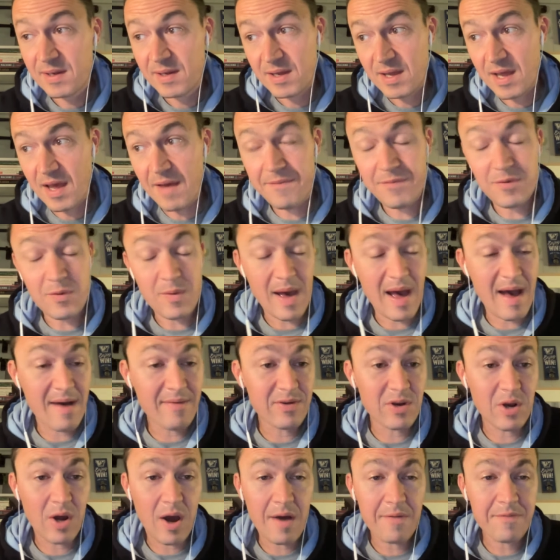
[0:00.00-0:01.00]
If you have
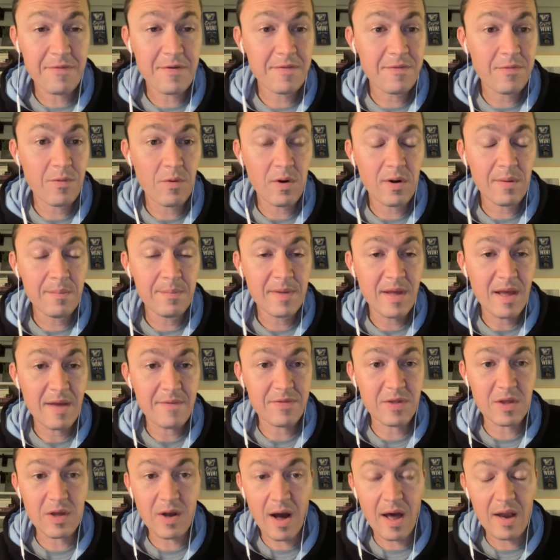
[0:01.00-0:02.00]
an offer for him, if
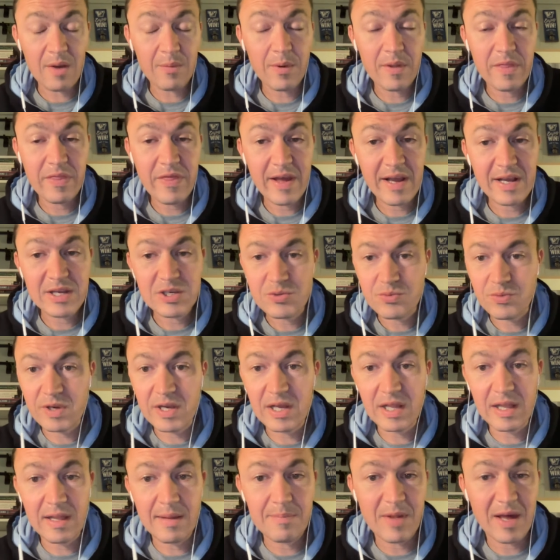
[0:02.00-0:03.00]
the Ottawa thing is
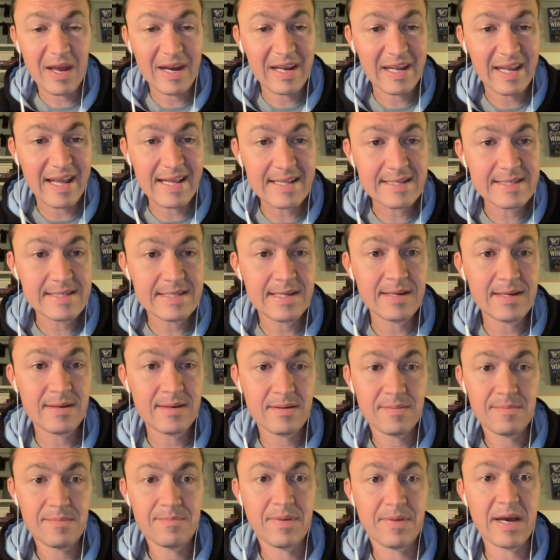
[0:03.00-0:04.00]
real, I'm not against it
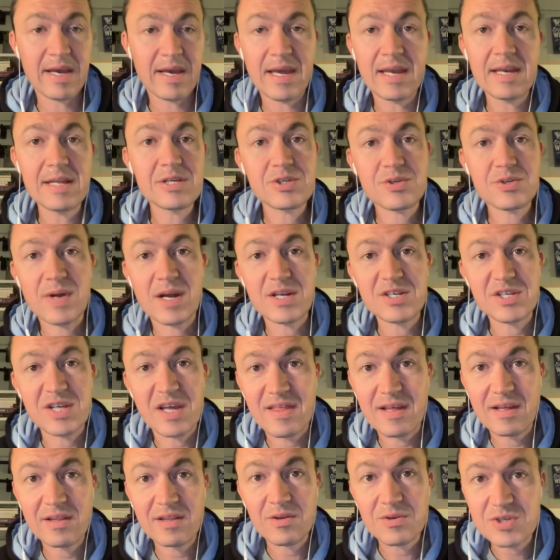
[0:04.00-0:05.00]
by any stretch. I
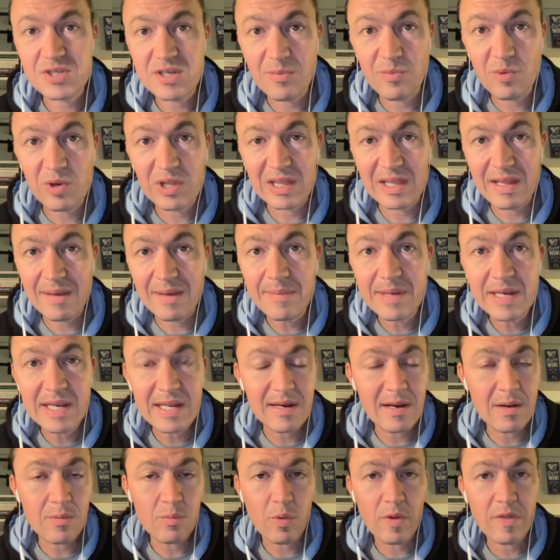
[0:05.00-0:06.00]
think they're somewhat limited
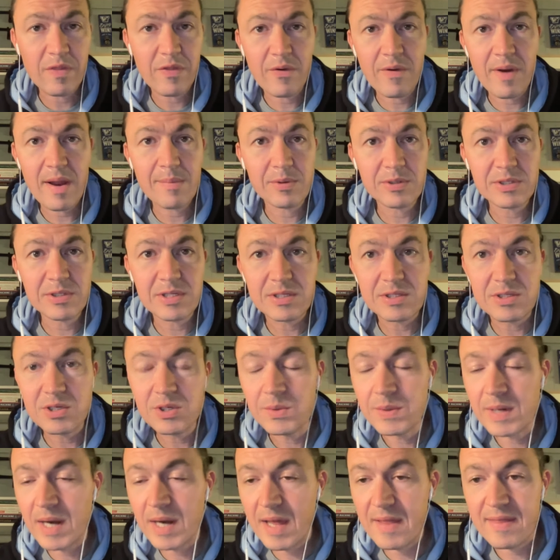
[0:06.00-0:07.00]
in what they're able to
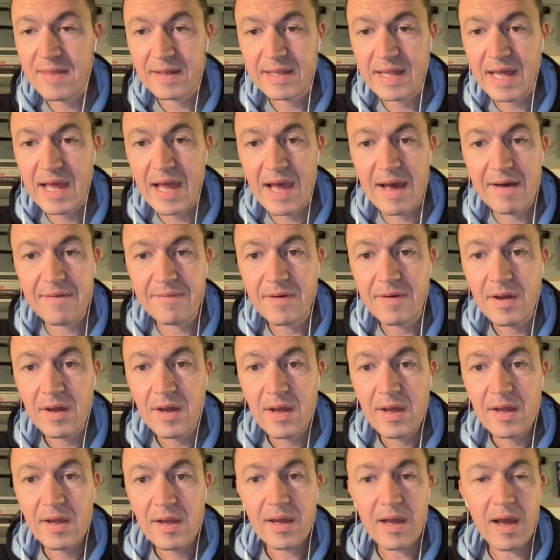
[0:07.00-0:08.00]
do. And I think they have,
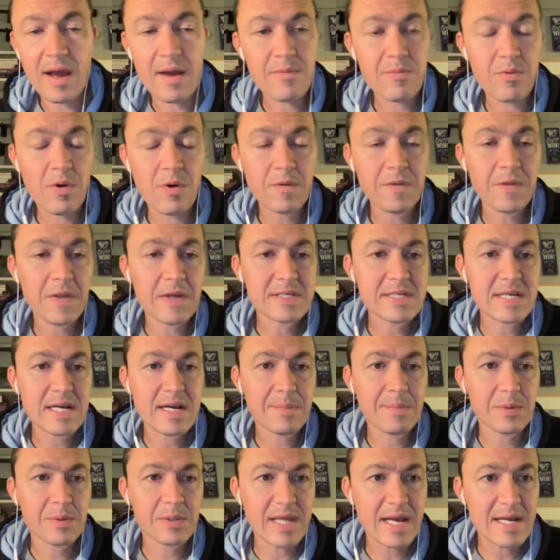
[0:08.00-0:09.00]
I wrote this a
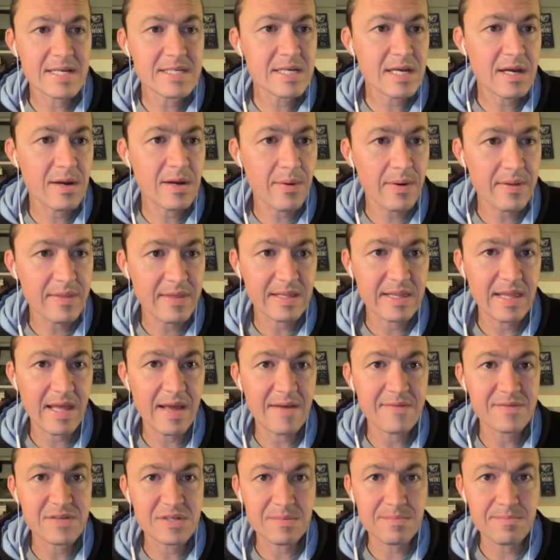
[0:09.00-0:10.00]
couple days ago. I think they
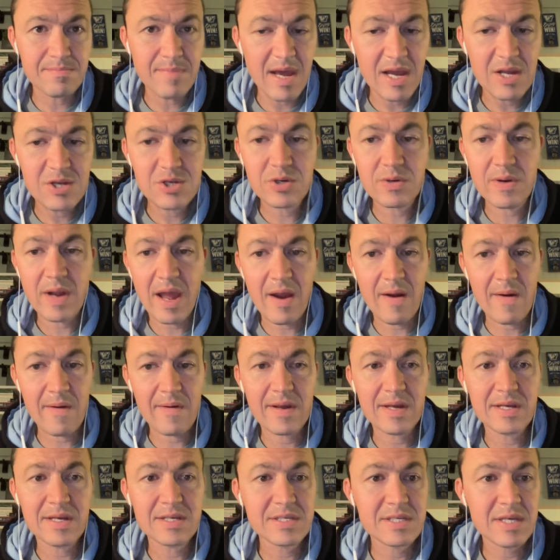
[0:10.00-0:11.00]
have some major
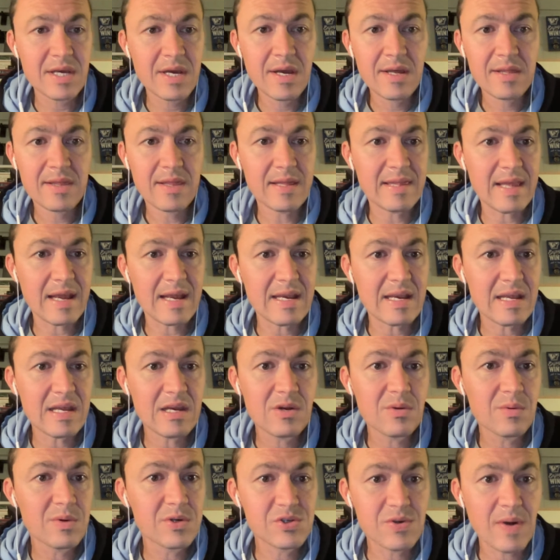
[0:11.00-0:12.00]
areas that they need
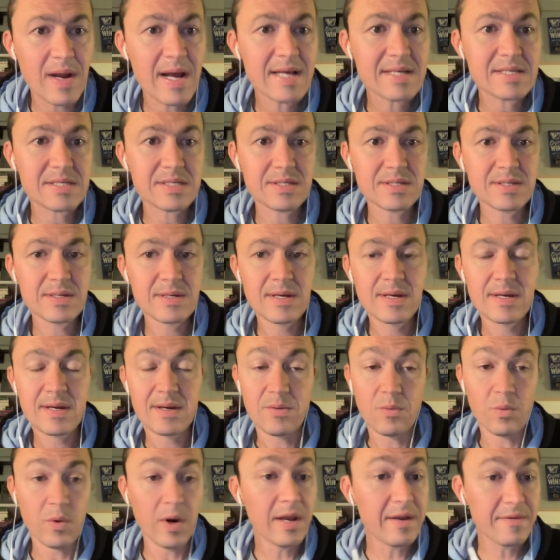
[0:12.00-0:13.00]
to address.
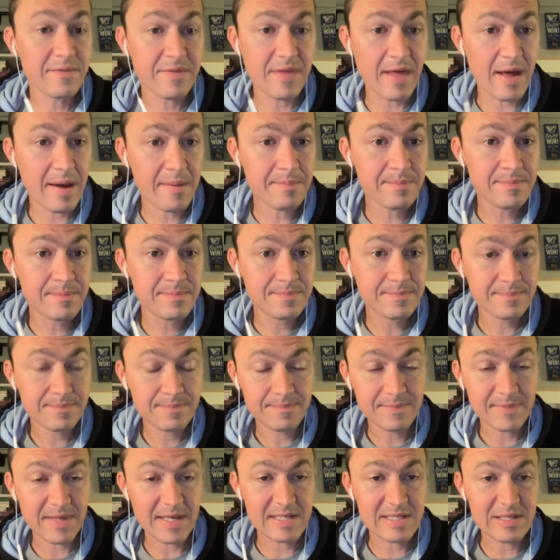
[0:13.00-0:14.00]
One of them,
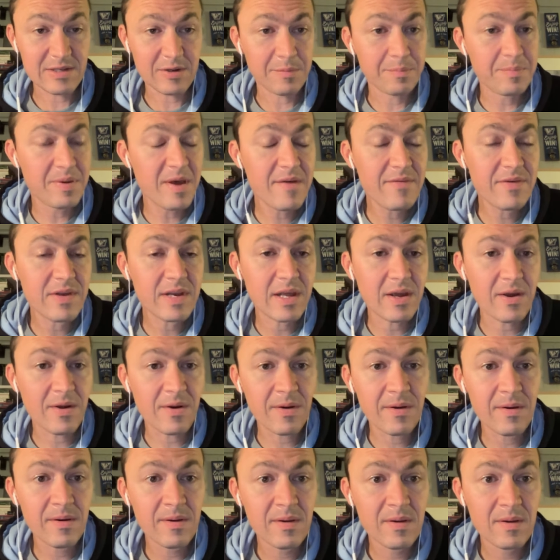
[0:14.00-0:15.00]
nice little pivot
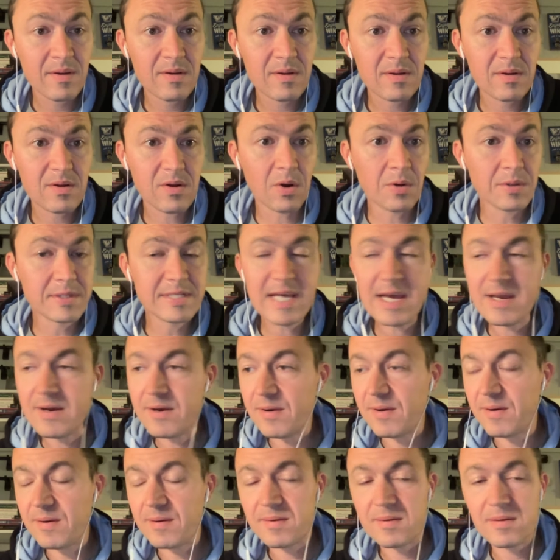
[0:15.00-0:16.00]
here,
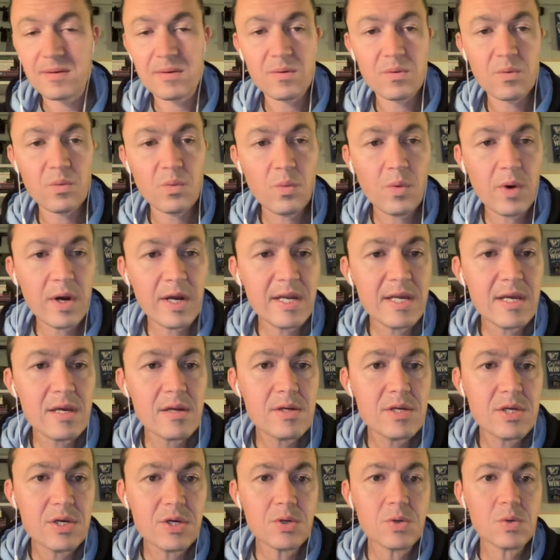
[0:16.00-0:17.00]
goaltender. What do you
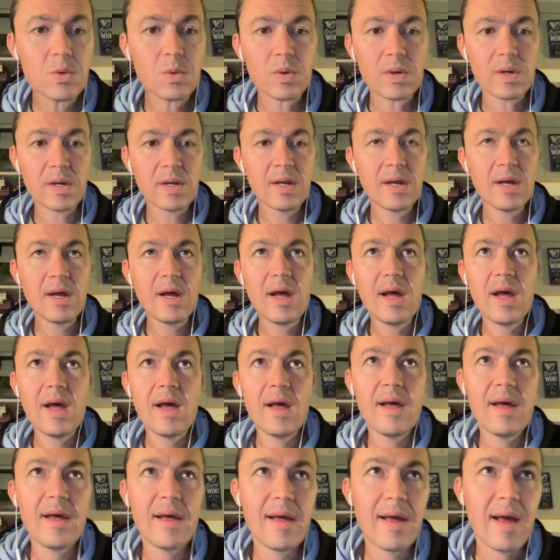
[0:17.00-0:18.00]
do?
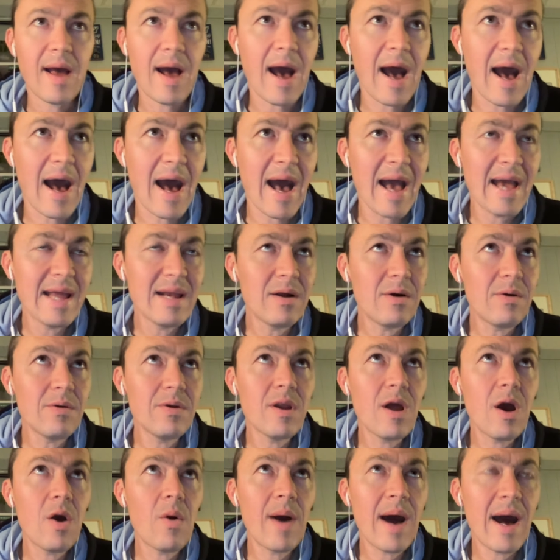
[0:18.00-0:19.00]
I don't
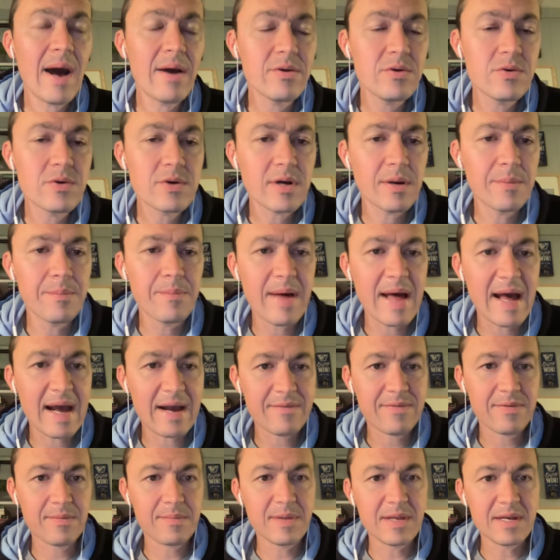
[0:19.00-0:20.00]
know how you come
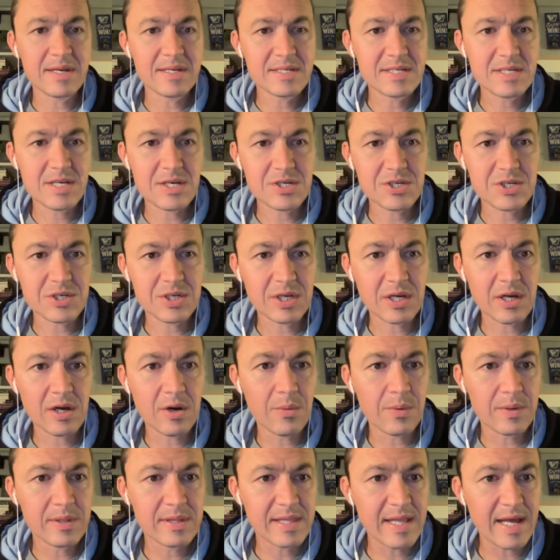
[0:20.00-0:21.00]
back from the decision to go
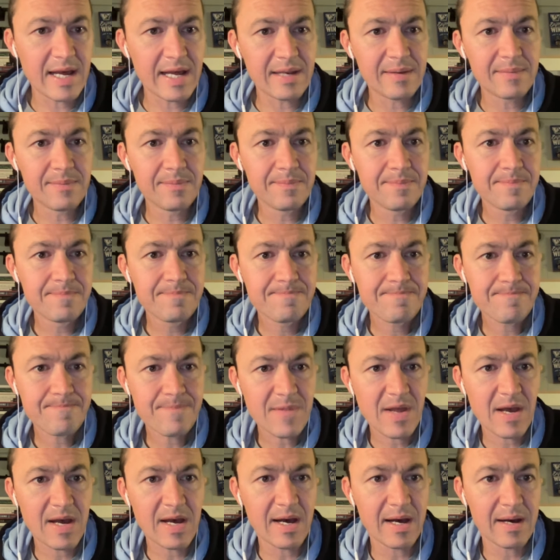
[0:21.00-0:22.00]
with Ned
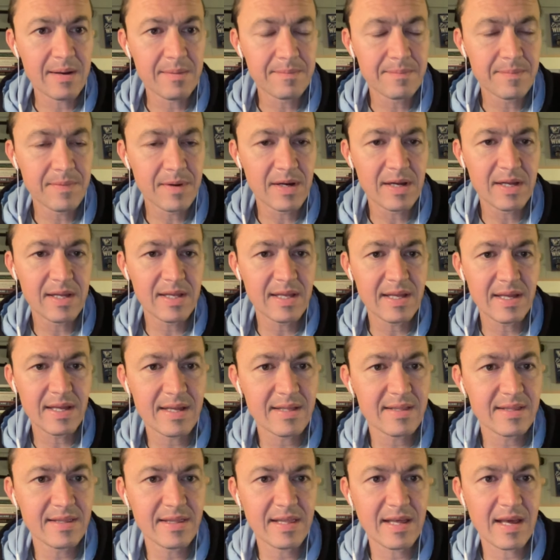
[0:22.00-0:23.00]
um, uh,
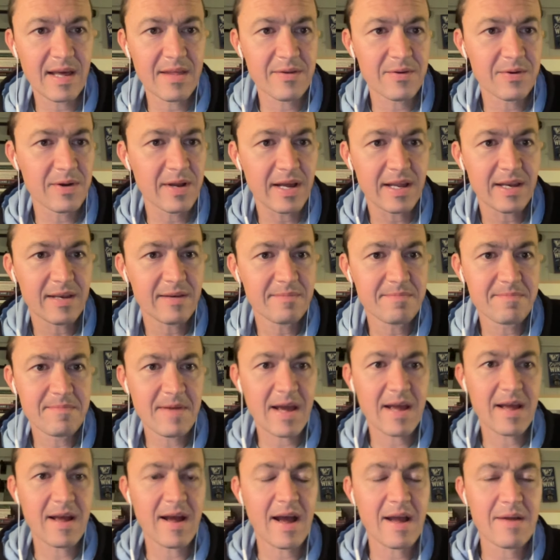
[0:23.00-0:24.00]
the other night.
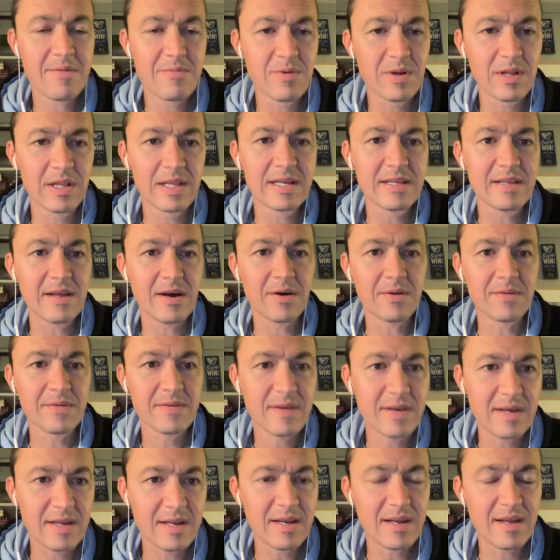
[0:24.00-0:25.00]
I, I really don't.
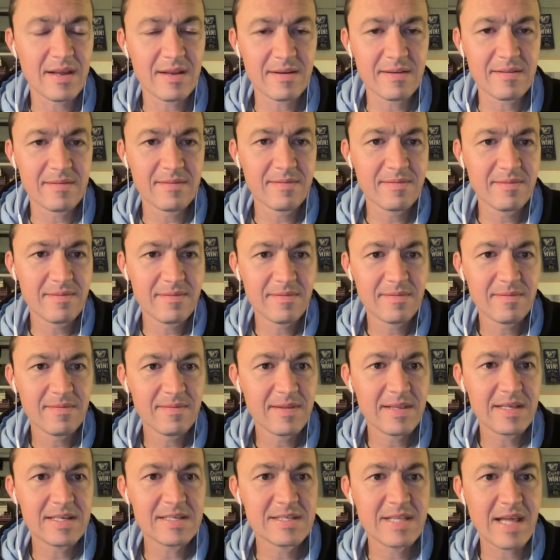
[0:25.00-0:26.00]
And, and
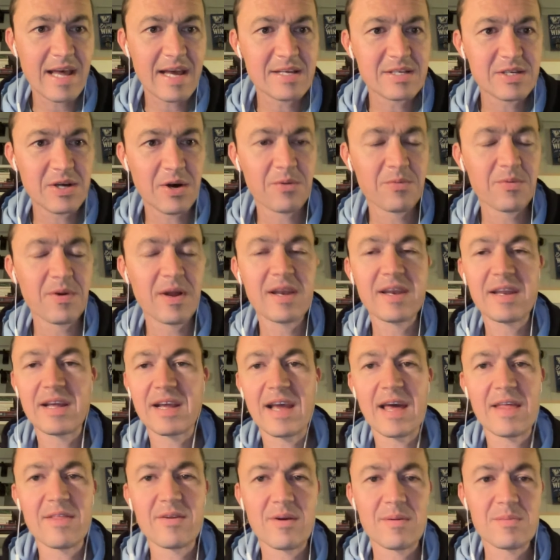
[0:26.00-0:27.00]
these days all run
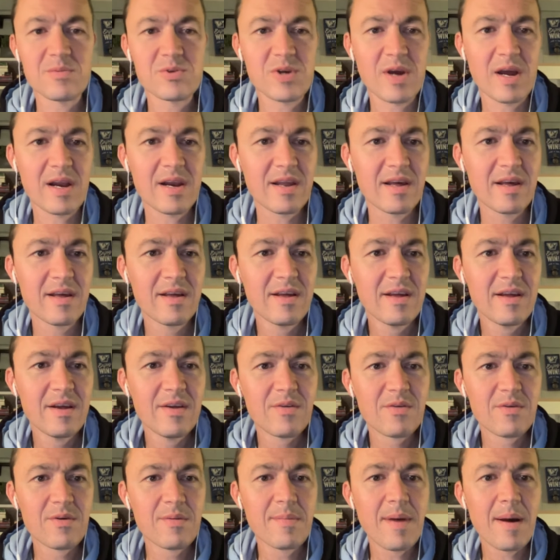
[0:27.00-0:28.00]
together. I'm trying to
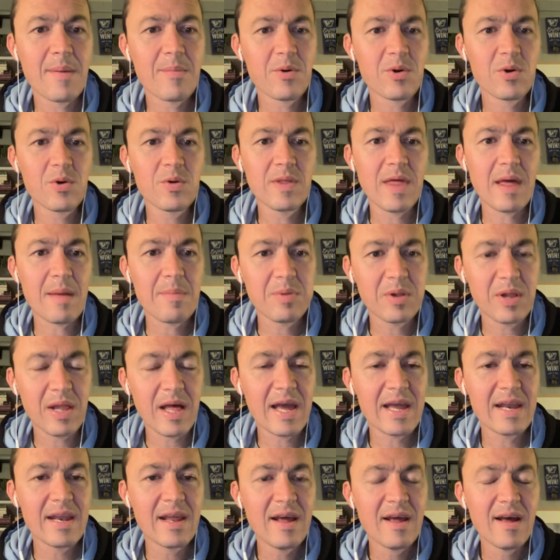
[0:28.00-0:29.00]
remember who they
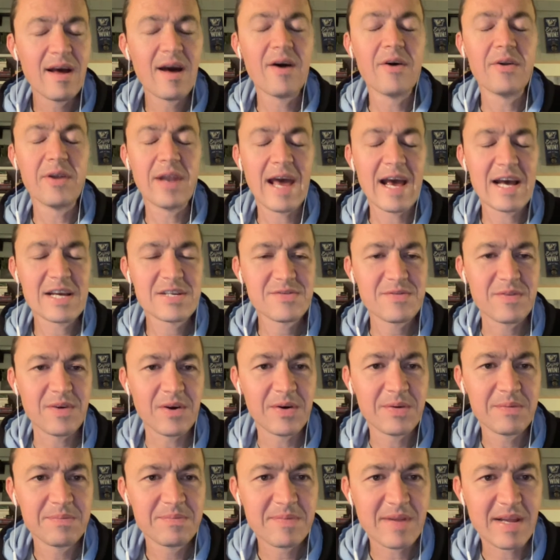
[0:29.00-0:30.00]
played. Oh,
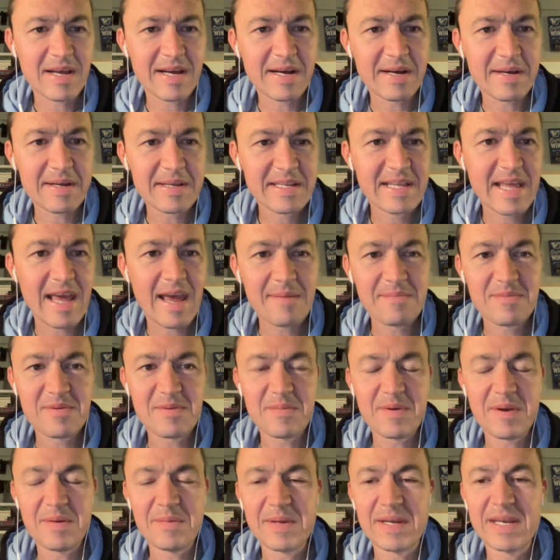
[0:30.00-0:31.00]
Nashville. Uh, it came to
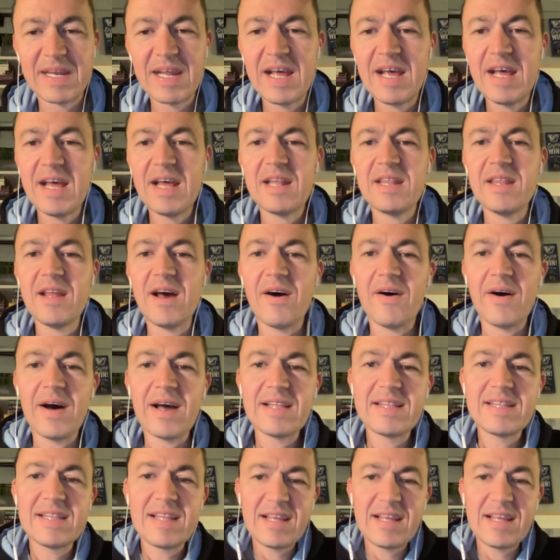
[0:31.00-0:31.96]
me, but no, I,